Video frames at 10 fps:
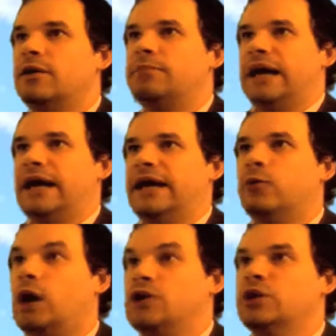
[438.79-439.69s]
by
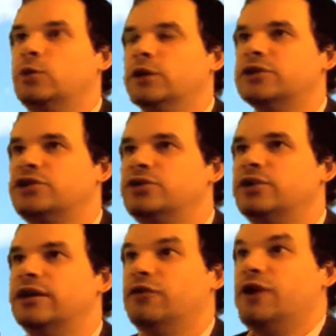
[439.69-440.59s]
watching what they're
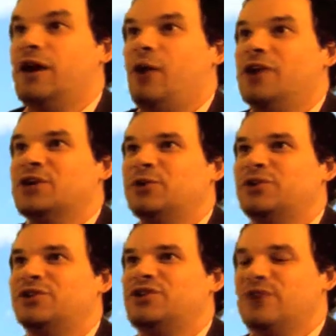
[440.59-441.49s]
doing. If we're not watching what
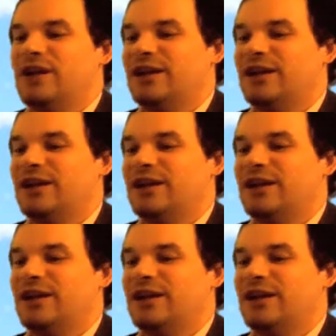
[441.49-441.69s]
they're doing,